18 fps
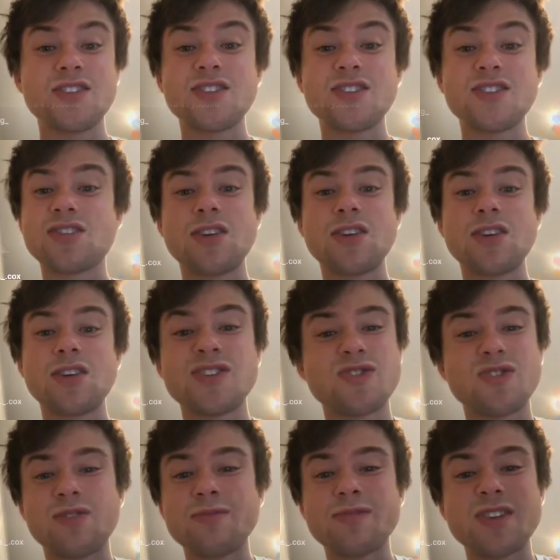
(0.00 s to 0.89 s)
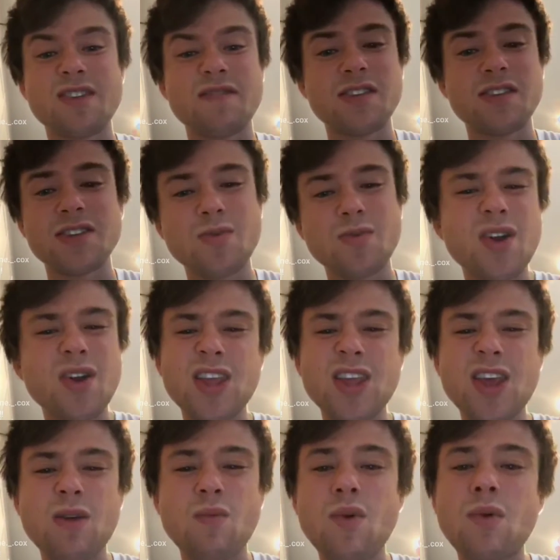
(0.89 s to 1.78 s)
he just couldn't control himself. He just
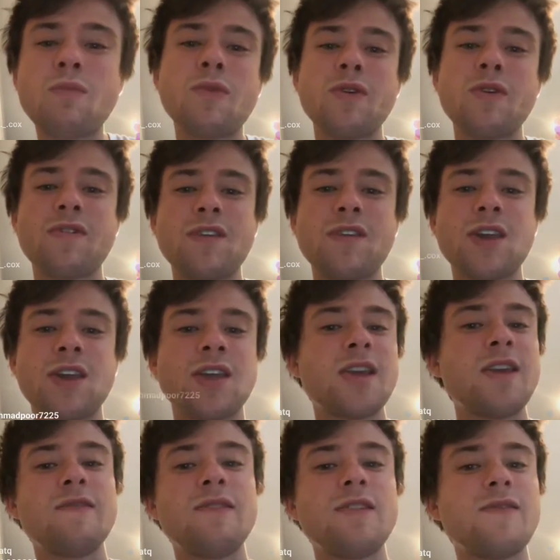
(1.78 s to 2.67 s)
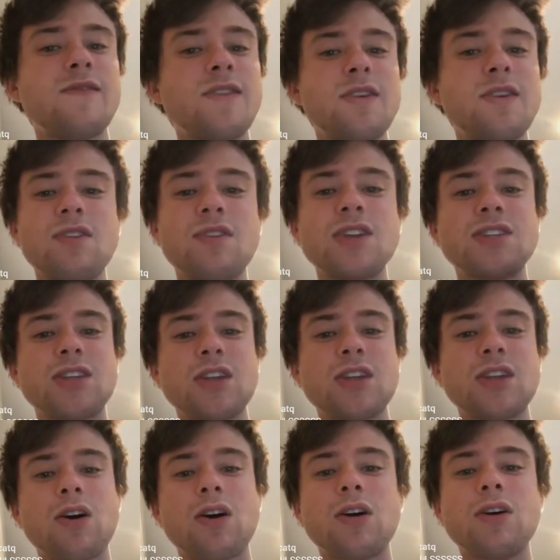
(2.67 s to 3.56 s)
wanted that one more thing, even if he risked
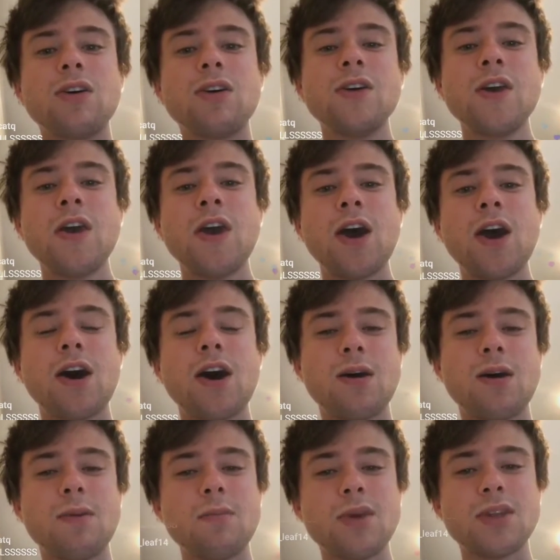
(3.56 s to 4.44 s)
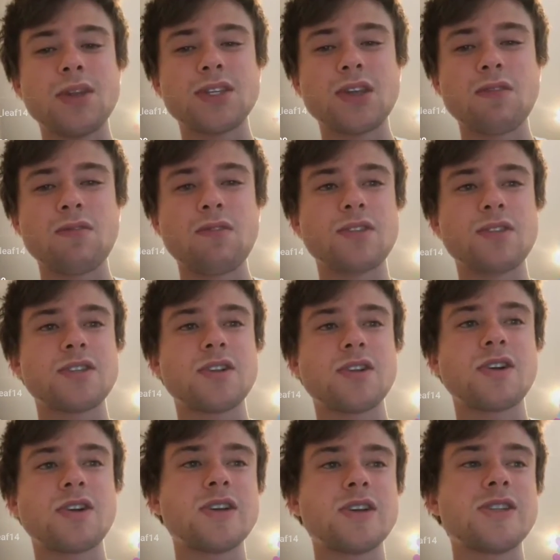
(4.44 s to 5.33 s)
it all. And so I wrote this
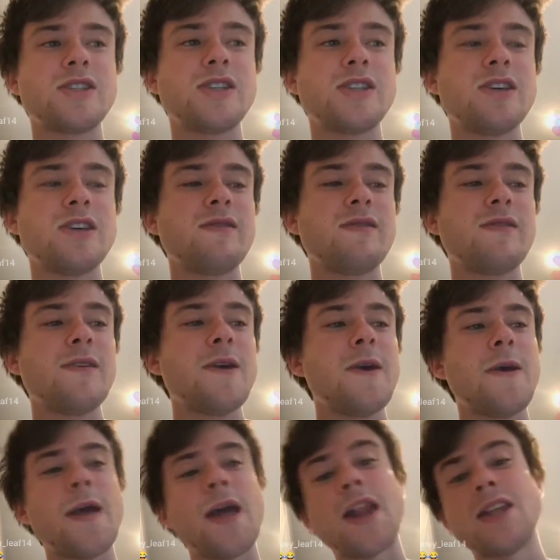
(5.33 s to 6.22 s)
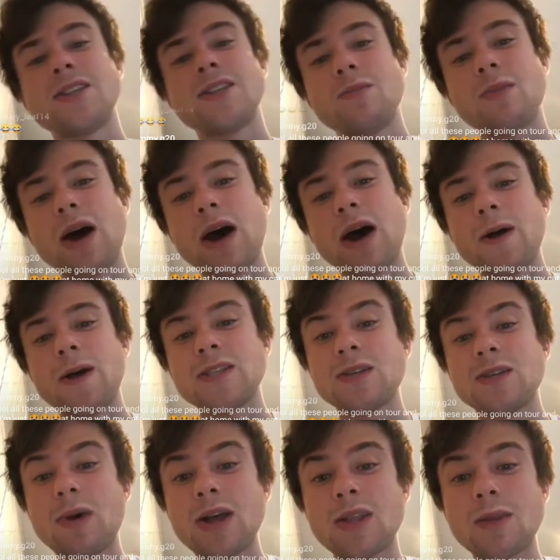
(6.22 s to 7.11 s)
song called Steve, and it's about
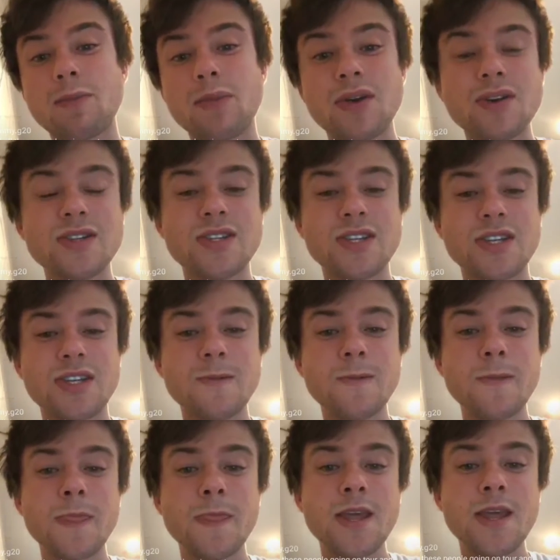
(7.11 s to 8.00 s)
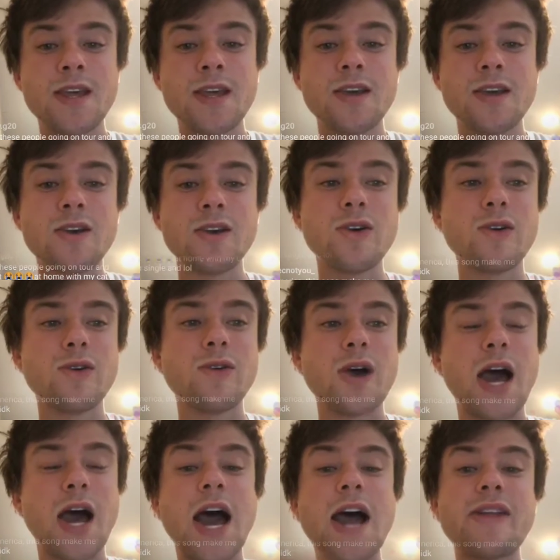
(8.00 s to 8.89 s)
the person
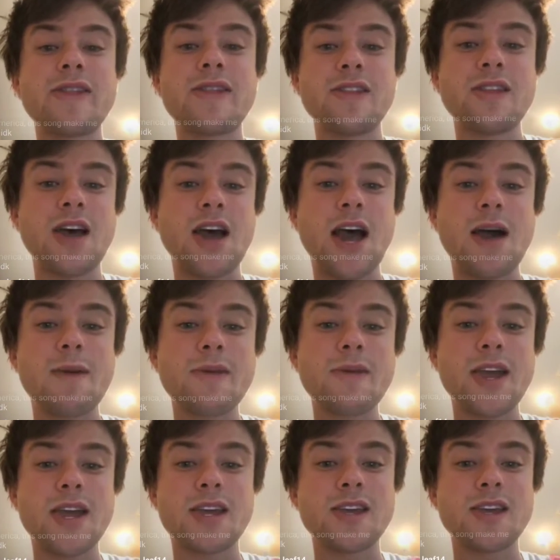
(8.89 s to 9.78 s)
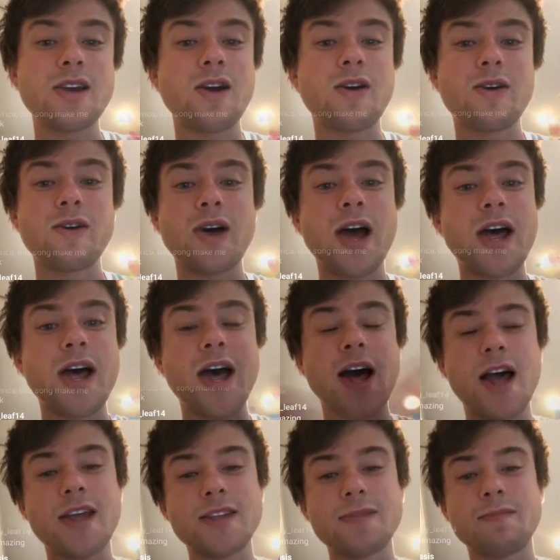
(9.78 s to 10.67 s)
who I'm like,
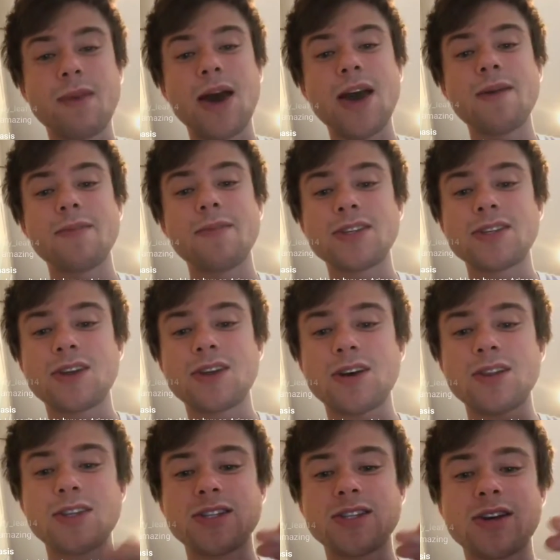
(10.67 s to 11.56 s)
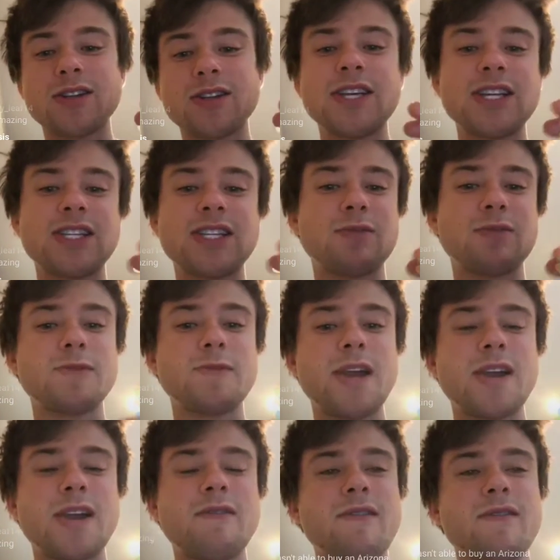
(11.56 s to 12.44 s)
in the song takes a
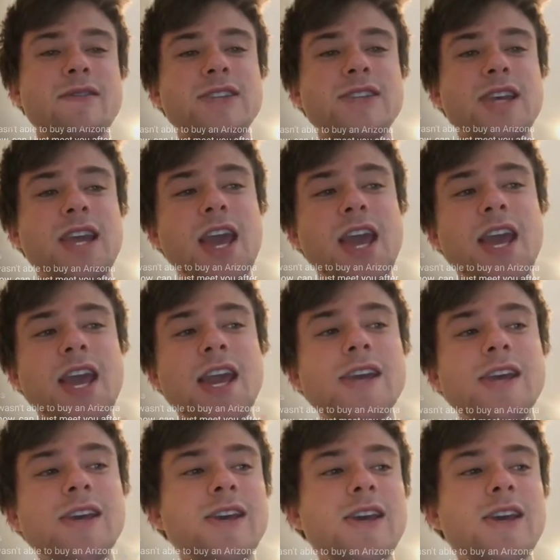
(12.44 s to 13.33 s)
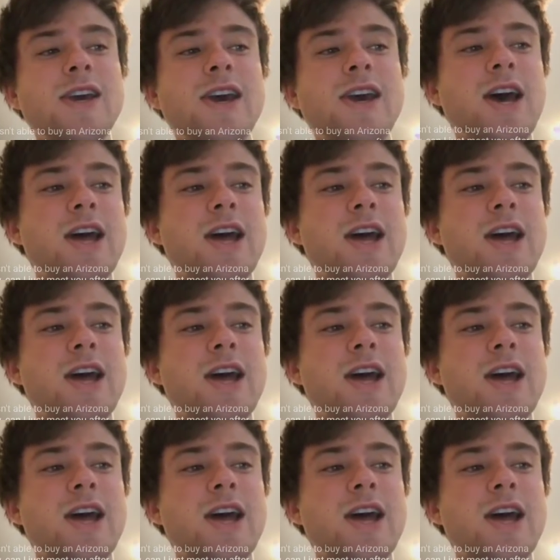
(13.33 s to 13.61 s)
perspective of, it's like, hey,